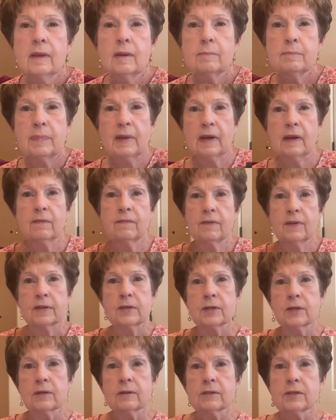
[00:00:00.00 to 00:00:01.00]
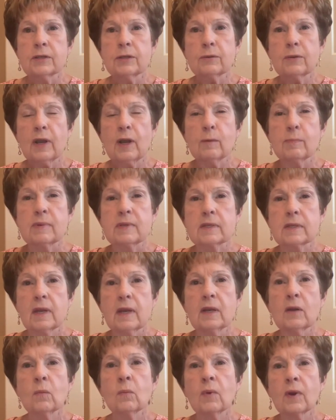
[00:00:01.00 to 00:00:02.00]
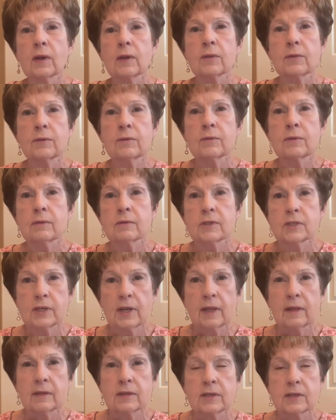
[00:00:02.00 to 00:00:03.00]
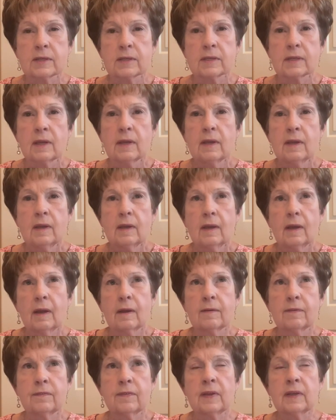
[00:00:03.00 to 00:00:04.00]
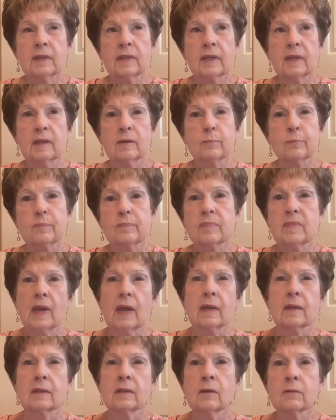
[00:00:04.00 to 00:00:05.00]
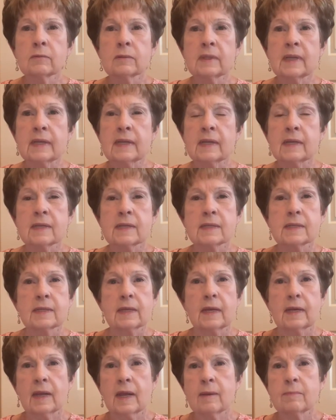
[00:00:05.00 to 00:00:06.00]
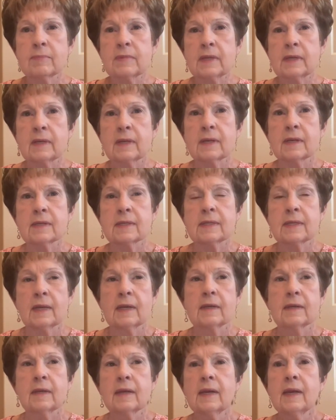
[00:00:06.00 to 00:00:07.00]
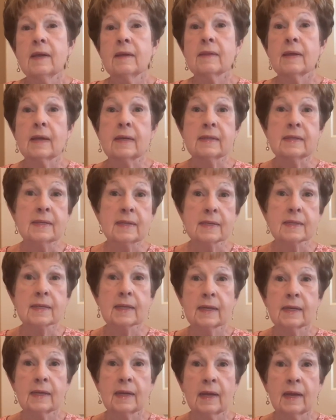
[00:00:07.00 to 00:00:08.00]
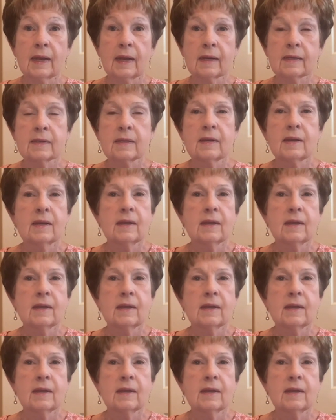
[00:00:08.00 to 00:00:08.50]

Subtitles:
beneficial to help us kind of work through those challenges of feeling that loneliness, that emptiness, that disconnect.